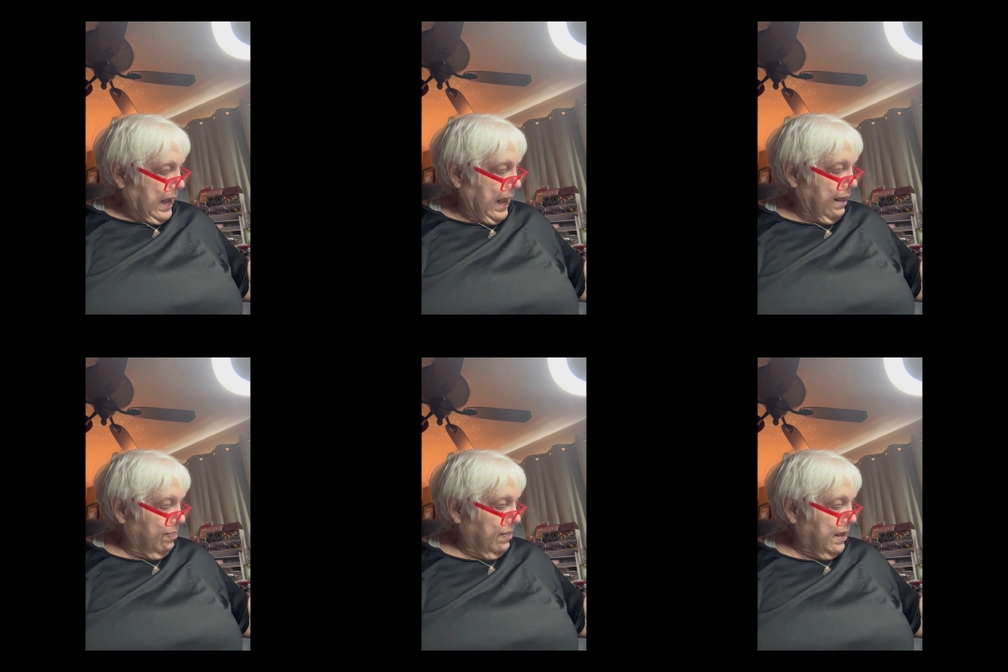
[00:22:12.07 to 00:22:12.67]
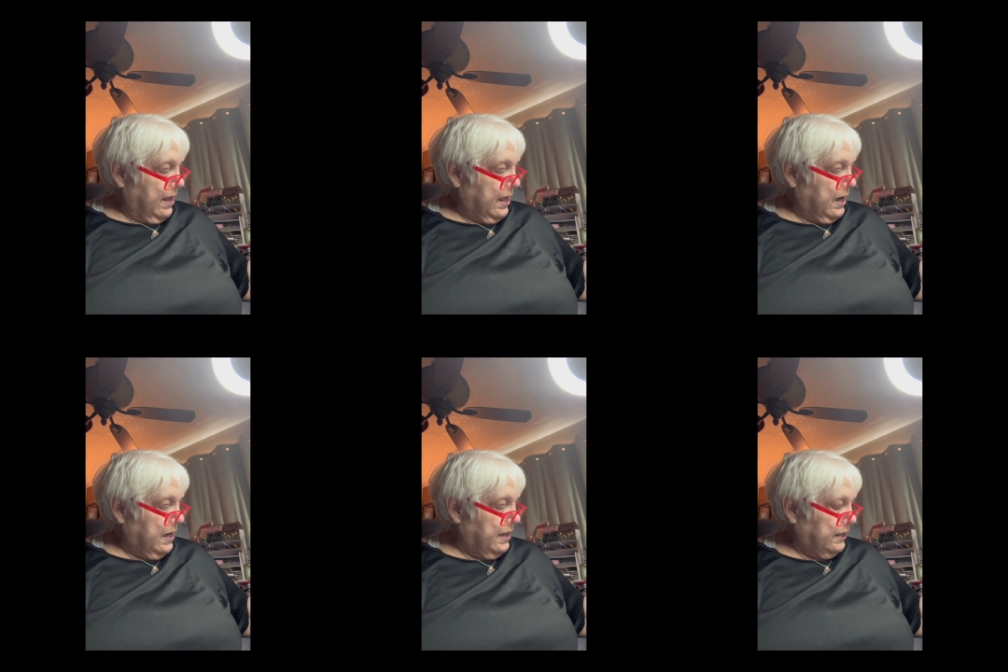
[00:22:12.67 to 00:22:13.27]
And
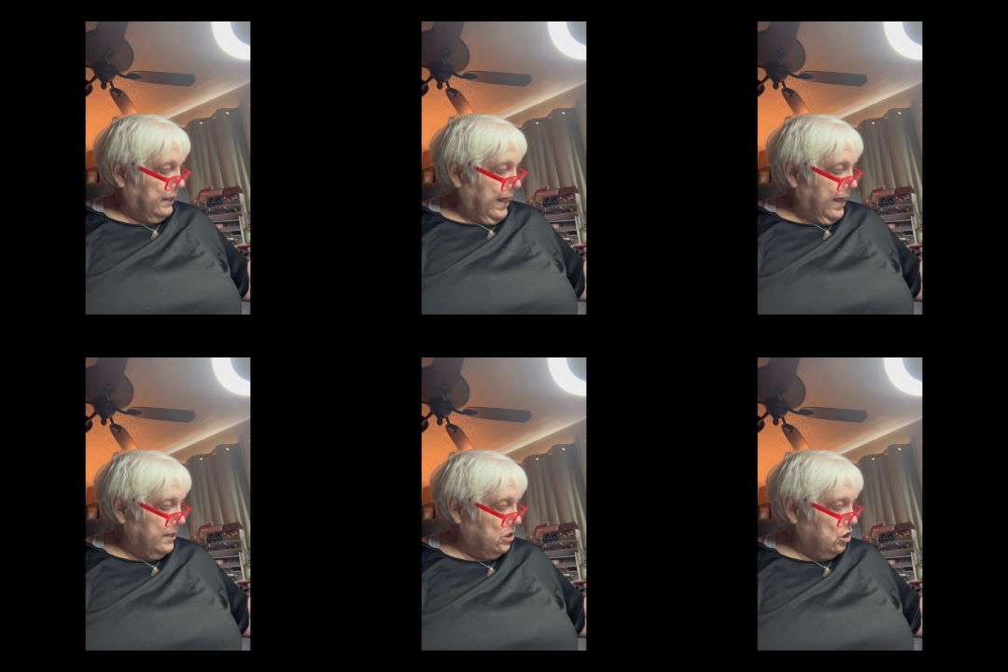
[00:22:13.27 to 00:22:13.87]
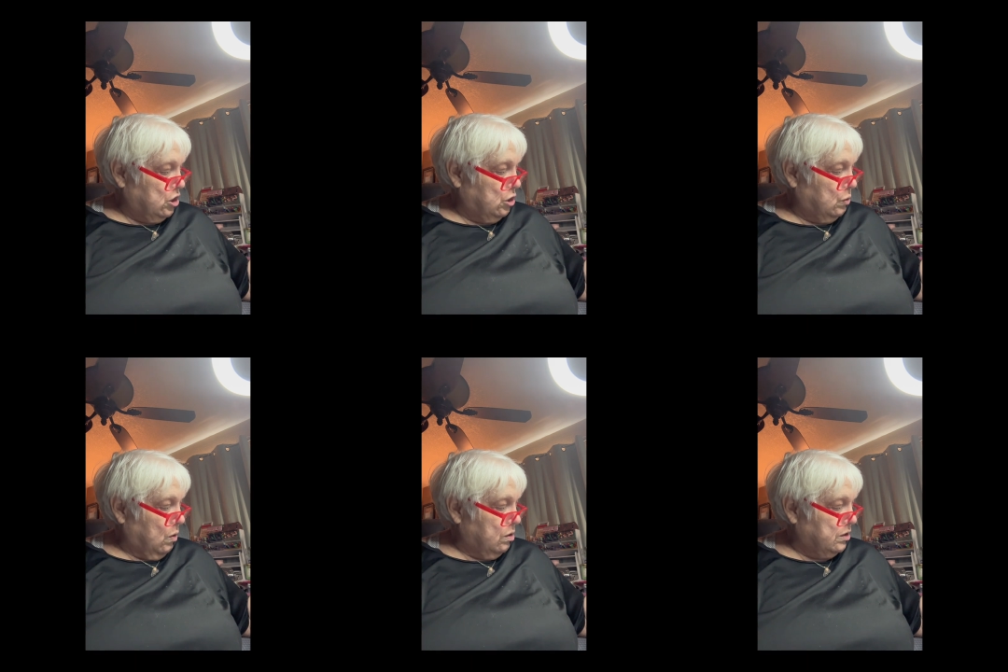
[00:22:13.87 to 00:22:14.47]
then the last
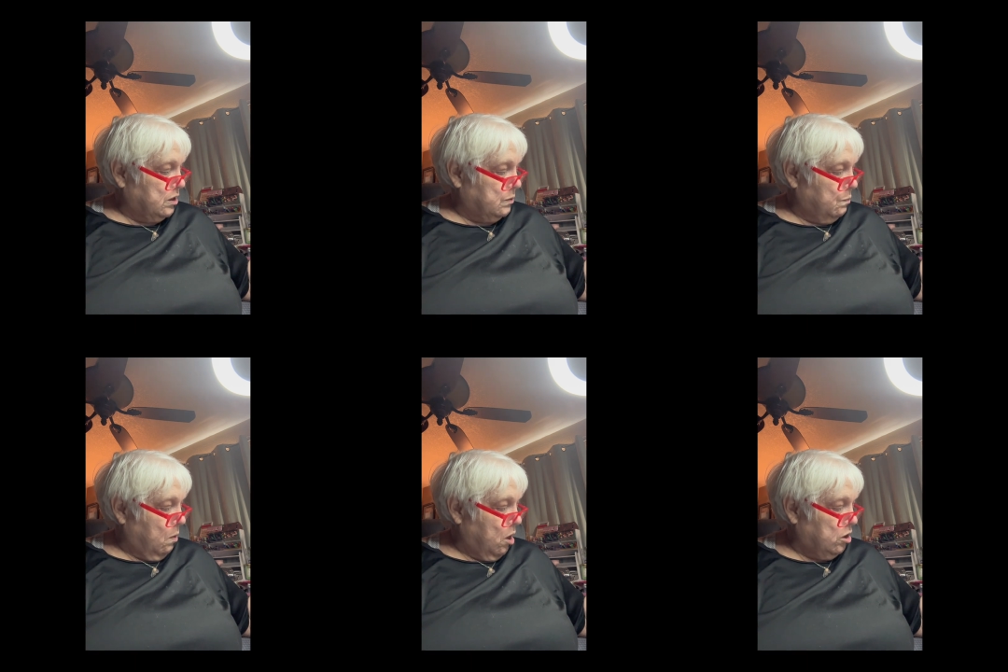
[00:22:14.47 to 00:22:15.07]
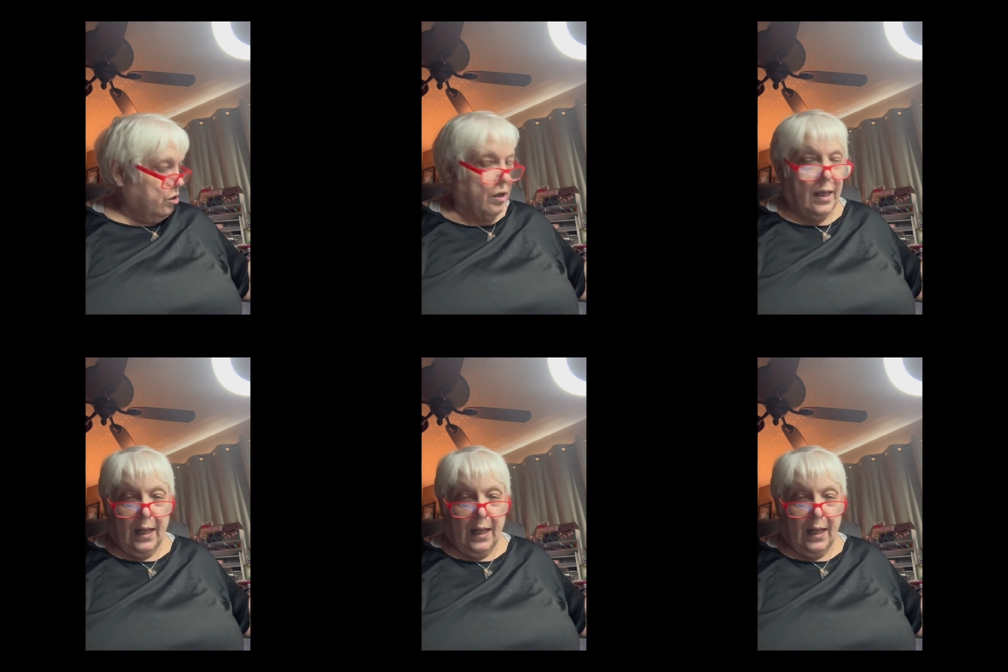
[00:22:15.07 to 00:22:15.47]
two are smaller